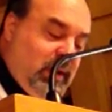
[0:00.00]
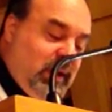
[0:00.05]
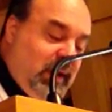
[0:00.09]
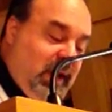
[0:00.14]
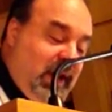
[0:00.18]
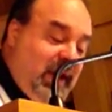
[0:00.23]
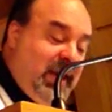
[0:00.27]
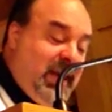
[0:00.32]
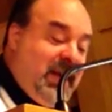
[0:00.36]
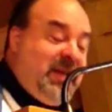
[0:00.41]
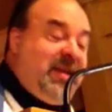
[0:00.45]

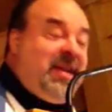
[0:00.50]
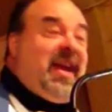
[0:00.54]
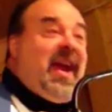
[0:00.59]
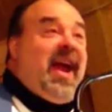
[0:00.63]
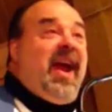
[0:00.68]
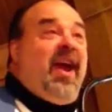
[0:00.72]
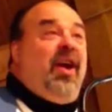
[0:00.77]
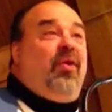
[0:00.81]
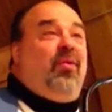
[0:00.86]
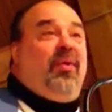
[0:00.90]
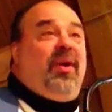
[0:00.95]
He didn't
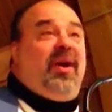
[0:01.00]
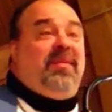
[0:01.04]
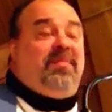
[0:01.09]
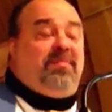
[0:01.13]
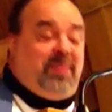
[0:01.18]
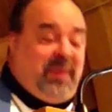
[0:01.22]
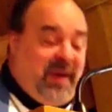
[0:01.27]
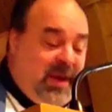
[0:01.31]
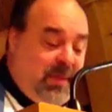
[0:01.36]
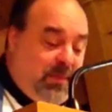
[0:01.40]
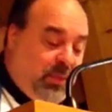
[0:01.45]
care
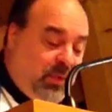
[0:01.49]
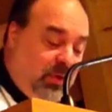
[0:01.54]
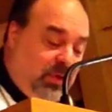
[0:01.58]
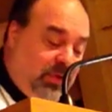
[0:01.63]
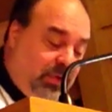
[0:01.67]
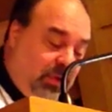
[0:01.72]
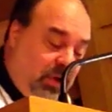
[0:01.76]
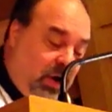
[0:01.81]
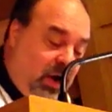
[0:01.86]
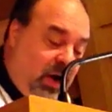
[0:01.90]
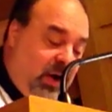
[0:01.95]
what people
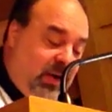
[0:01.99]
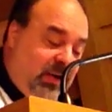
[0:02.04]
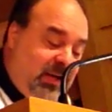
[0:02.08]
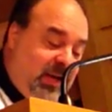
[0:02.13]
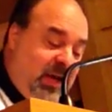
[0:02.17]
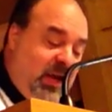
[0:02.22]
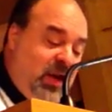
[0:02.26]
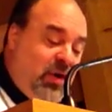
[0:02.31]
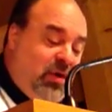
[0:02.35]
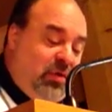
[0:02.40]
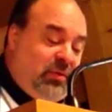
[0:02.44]
thought.
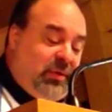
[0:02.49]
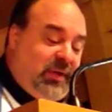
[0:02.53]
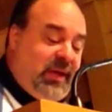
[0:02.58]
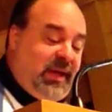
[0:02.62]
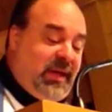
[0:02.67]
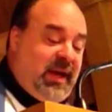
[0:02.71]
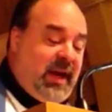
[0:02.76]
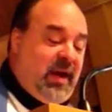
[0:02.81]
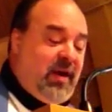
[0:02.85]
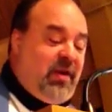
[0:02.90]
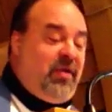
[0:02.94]
He
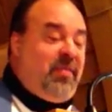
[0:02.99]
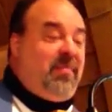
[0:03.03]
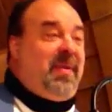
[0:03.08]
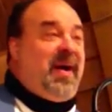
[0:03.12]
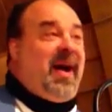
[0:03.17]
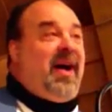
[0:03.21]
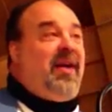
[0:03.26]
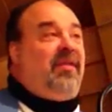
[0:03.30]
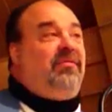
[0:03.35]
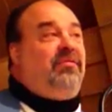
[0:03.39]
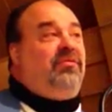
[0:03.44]
only cared
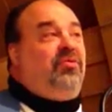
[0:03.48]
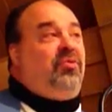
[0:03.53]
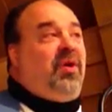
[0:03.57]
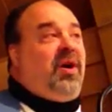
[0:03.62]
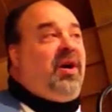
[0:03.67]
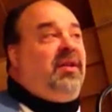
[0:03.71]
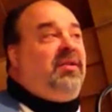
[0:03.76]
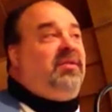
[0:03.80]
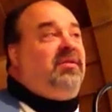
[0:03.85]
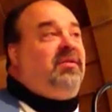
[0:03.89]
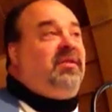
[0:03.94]
about
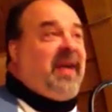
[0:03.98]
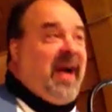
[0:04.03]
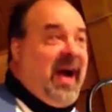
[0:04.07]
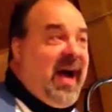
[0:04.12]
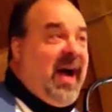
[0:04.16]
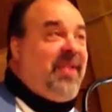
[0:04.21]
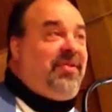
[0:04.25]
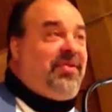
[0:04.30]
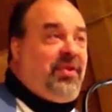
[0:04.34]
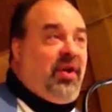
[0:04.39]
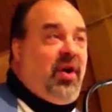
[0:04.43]
what
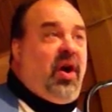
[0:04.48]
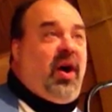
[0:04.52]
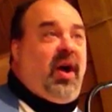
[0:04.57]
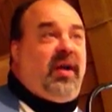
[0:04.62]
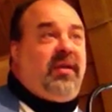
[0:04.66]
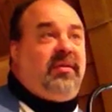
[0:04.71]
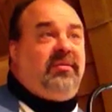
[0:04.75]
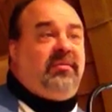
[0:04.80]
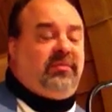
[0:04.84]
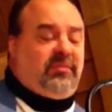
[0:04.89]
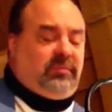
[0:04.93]
God
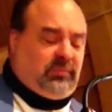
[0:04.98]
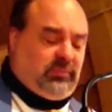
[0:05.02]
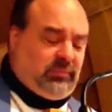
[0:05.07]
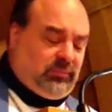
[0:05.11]
thought.